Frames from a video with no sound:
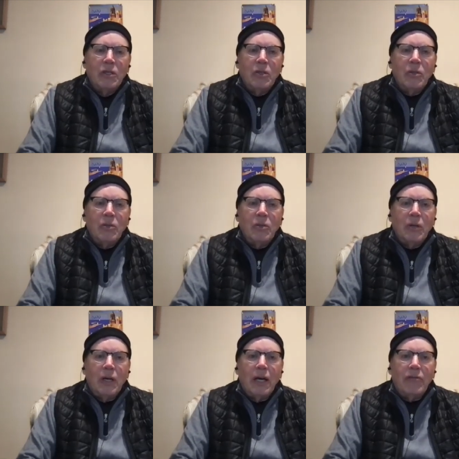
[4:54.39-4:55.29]
who
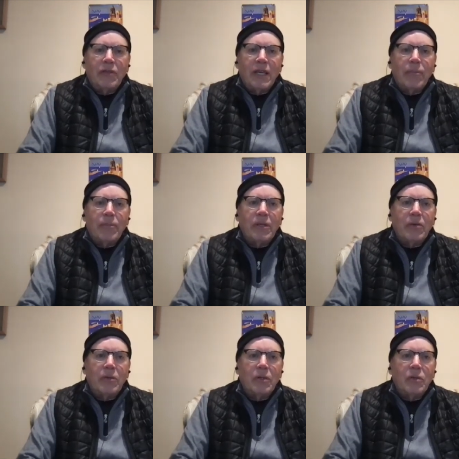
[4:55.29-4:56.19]
have kept
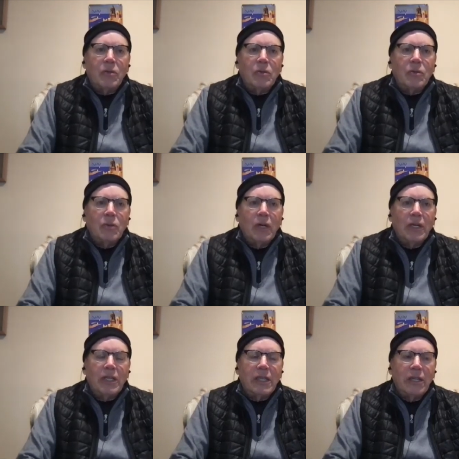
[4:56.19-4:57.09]
it
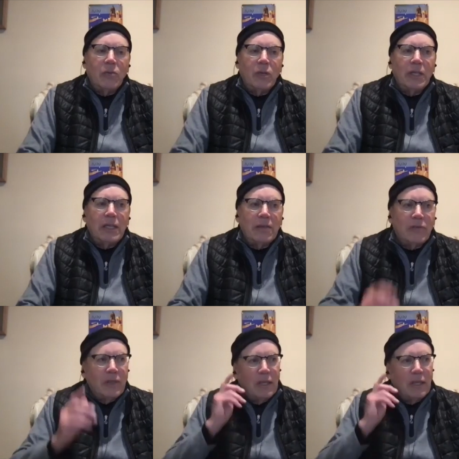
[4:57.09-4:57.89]
running and really have